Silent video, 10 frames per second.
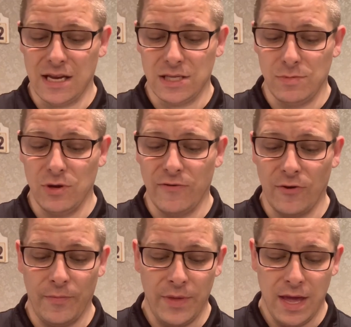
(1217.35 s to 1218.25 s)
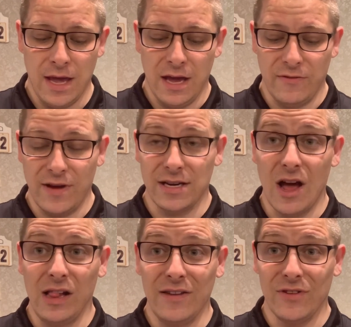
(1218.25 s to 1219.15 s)
It's beautiful. In fact,
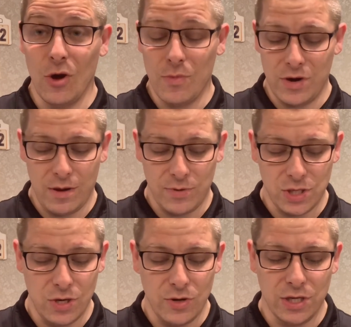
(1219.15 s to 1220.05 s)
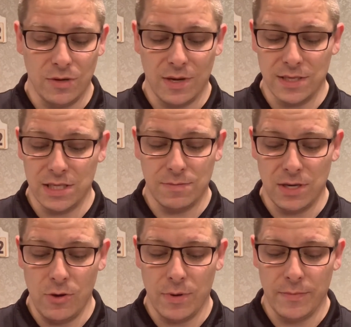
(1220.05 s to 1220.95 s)
I'll even open it up and show it to you because it's
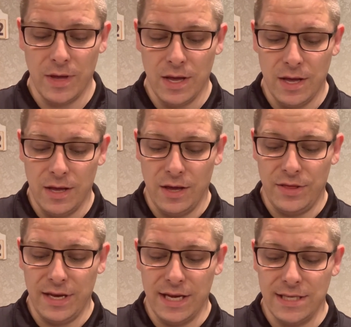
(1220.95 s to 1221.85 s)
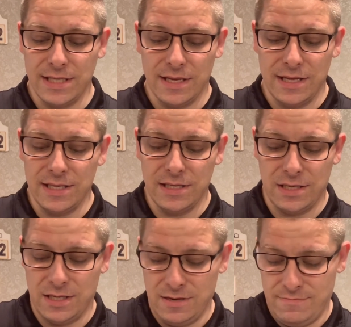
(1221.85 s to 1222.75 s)
been open. The thing is, and this
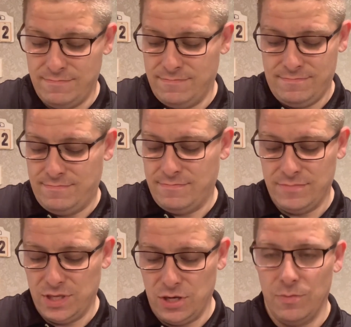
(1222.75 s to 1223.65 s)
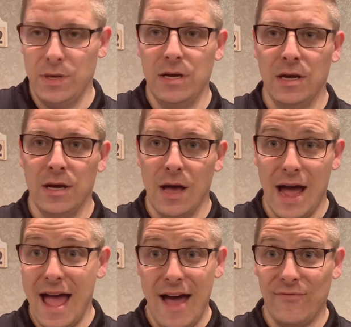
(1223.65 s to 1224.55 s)
is stupid,
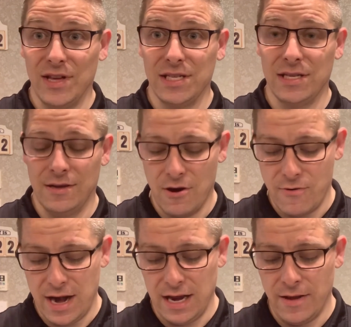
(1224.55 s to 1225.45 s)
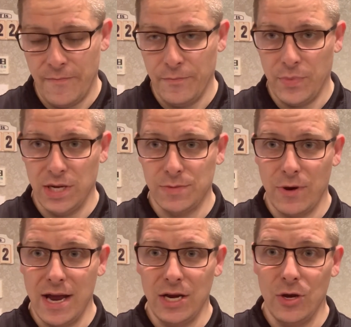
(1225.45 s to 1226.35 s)
I have this already, but it's
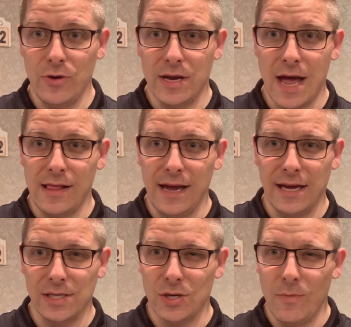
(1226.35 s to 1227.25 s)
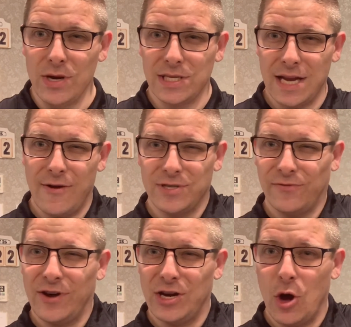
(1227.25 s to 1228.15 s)
brand new, and I like it so much that I was
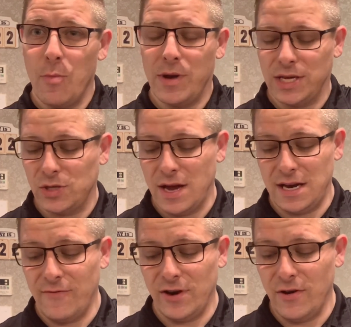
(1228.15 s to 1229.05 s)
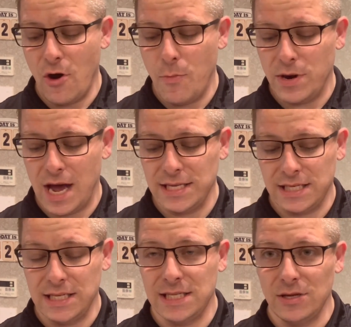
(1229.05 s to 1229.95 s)
afraid to open it, so I'd never opened
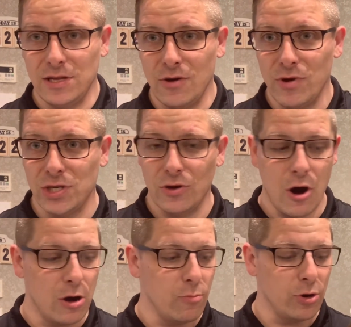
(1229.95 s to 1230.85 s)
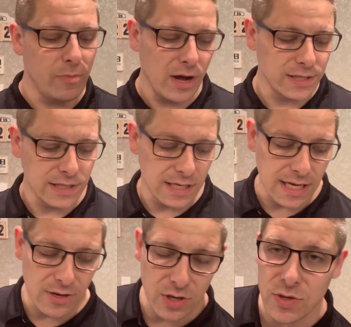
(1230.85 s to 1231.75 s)
it. It's still in the original cardboard box that
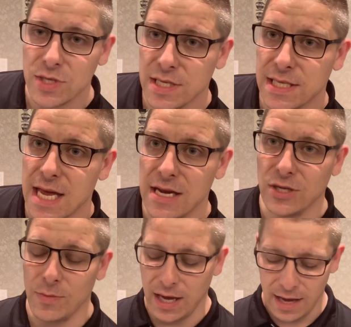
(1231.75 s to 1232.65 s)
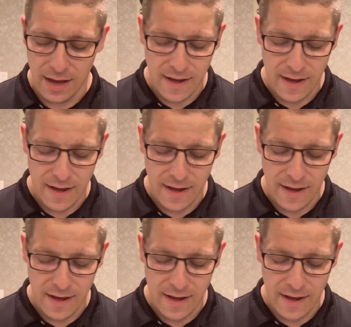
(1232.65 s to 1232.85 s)
Nintendo used to send it to me.